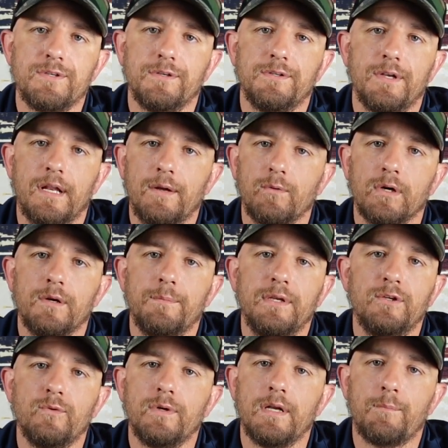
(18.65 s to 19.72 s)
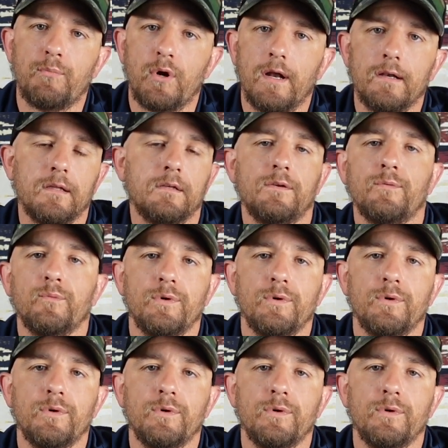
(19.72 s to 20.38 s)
and today we're going to be doing a product